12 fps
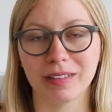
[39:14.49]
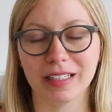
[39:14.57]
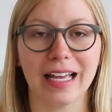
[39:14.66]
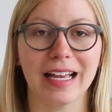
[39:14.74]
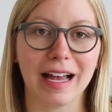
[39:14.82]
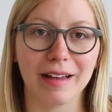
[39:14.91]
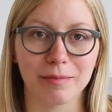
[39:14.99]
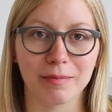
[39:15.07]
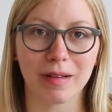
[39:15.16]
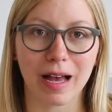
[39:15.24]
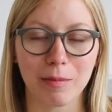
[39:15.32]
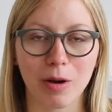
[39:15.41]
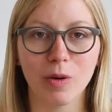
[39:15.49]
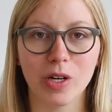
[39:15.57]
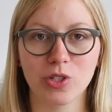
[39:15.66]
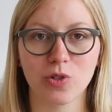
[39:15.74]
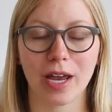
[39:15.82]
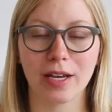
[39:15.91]
like, I'm
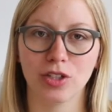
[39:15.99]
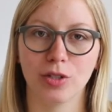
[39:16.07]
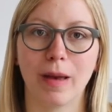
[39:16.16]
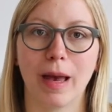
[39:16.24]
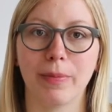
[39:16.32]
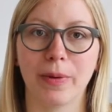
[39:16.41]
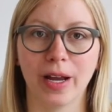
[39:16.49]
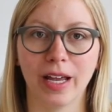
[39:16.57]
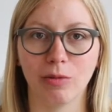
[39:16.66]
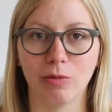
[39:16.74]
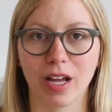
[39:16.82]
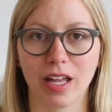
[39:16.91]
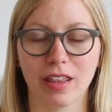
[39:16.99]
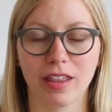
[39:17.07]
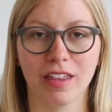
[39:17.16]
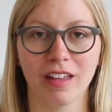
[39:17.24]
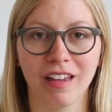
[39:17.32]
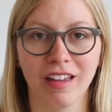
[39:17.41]
always trying to pepper it with